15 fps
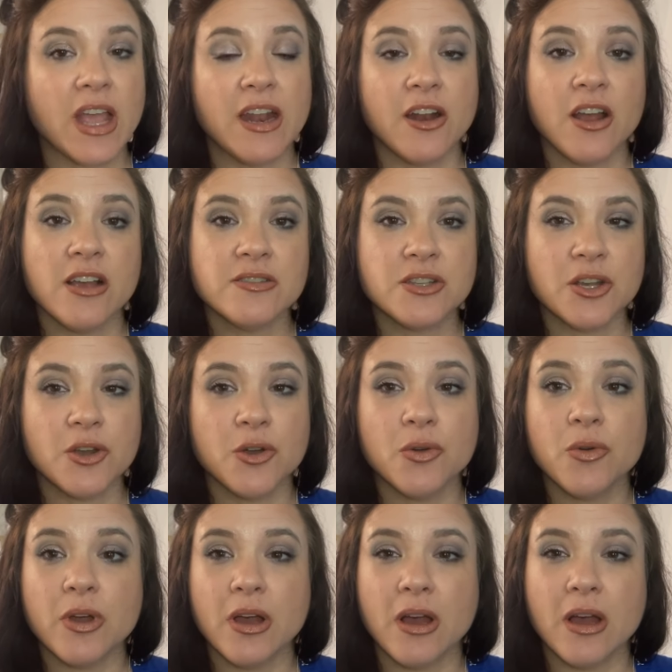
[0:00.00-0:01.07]
And it
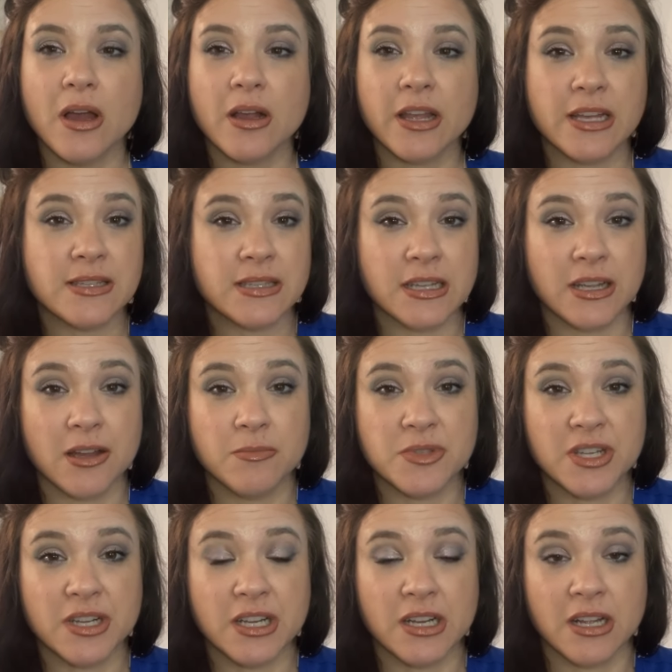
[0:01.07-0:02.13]
also, uh, I guess it comes
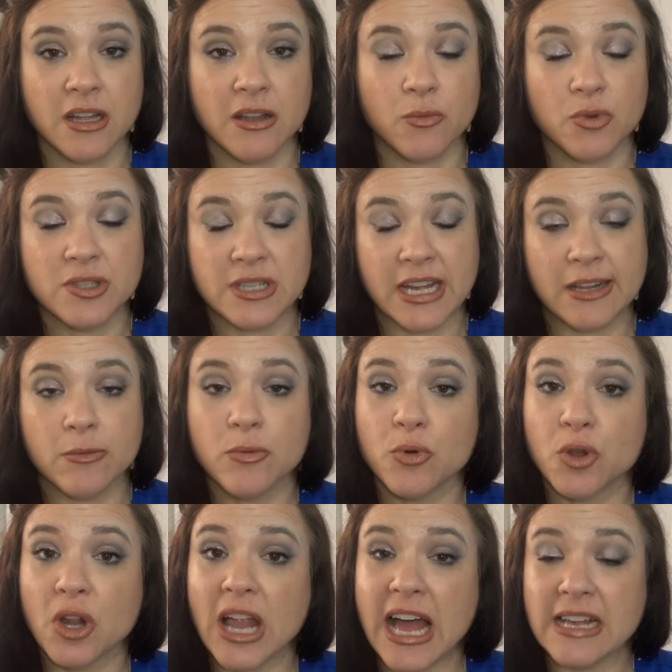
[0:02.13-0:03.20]
in a
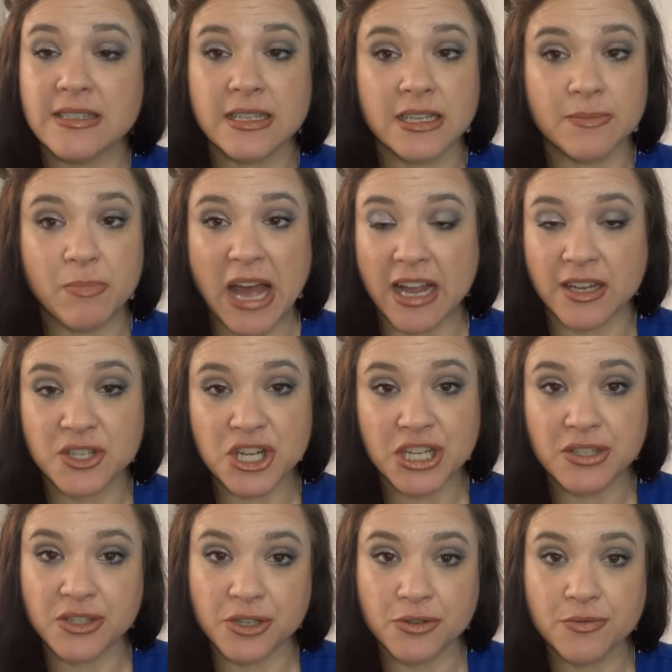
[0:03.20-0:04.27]
recyclable glass
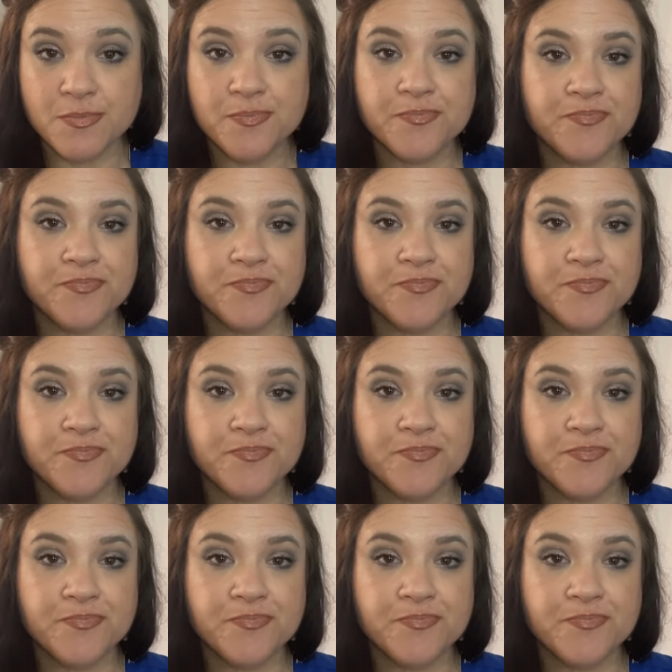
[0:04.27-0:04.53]
packaging too.